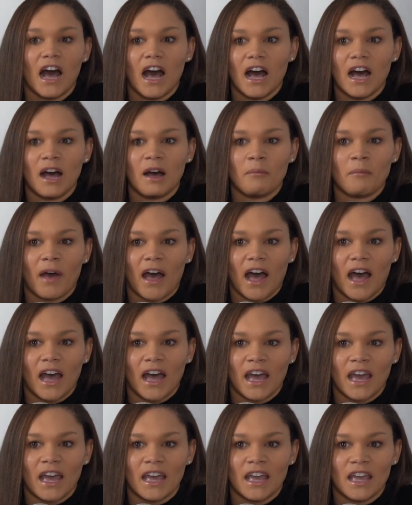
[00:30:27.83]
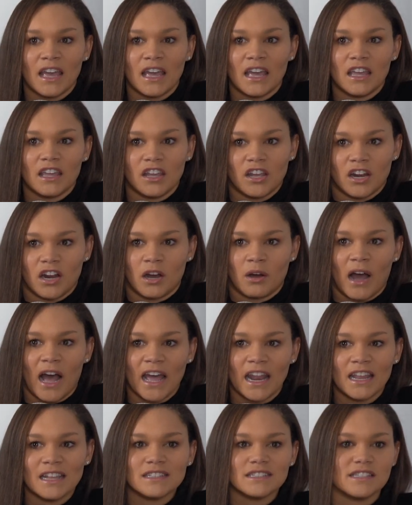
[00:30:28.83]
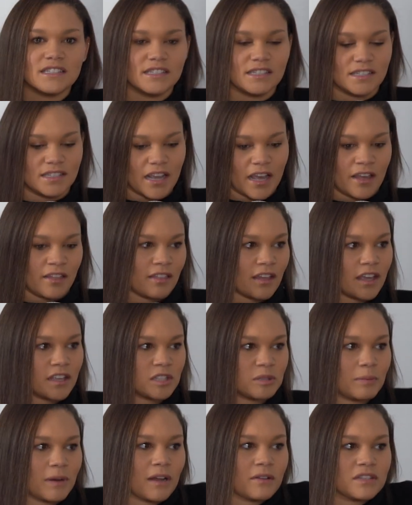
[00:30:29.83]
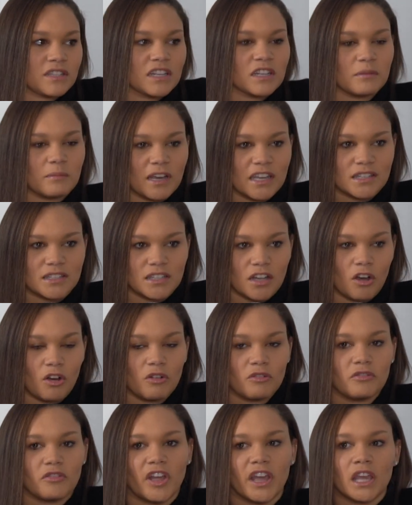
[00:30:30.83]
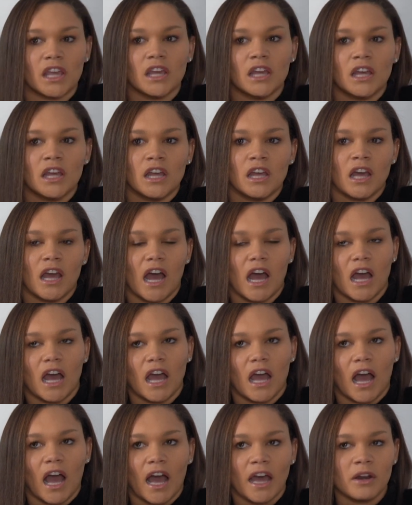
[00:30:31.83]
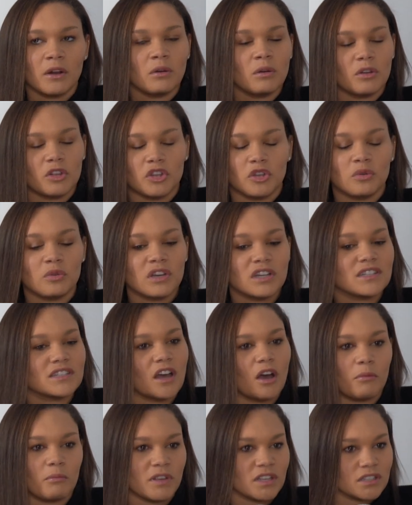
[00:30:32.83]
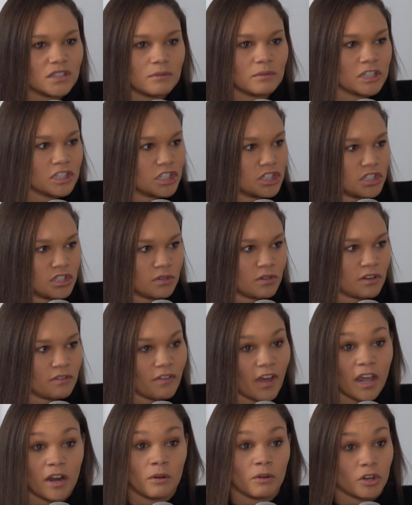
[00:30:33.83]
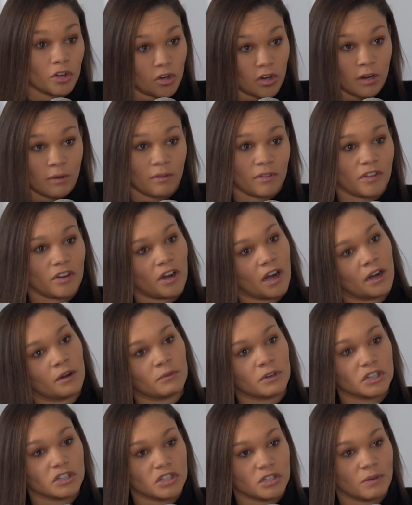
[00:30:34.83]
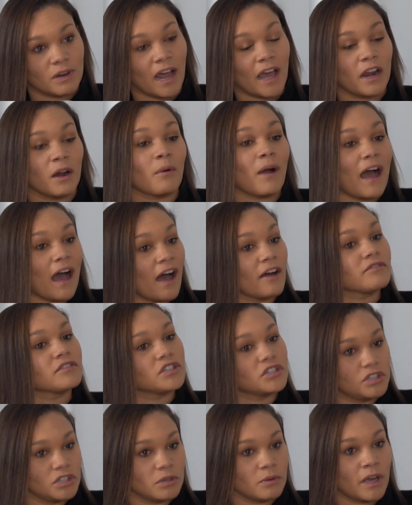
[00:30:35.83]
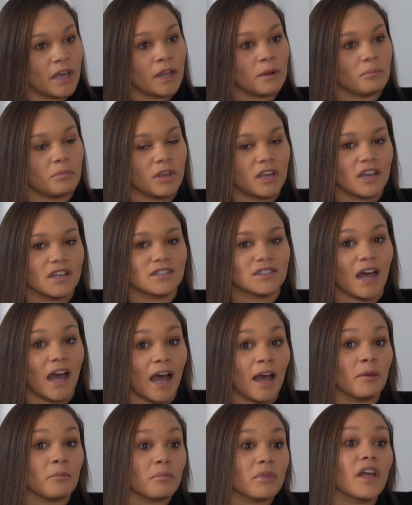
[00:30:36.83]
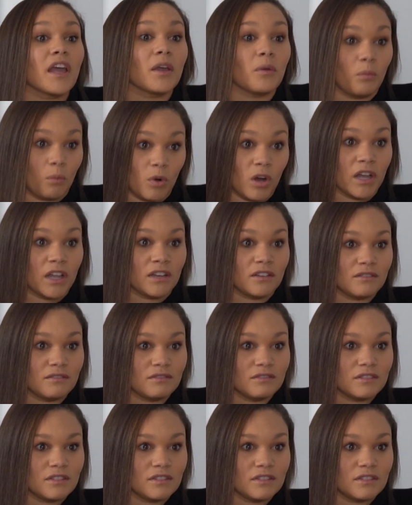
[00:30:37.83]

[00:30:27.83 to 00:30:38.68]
I didn't say this, but I was thinking to myself, like, you could tell me something to do. And if I don't agree with it or I don't want to do it, I don't have to do it because I'm playing one.